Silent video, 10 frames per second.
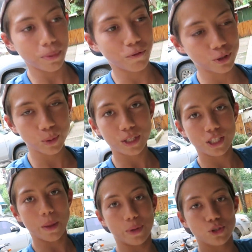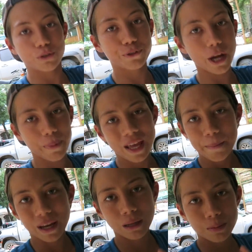but first we're gonna stop at the surf shop,
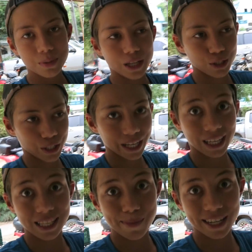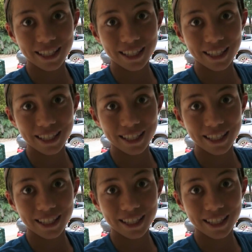pick up some sunscreen, because I'm out of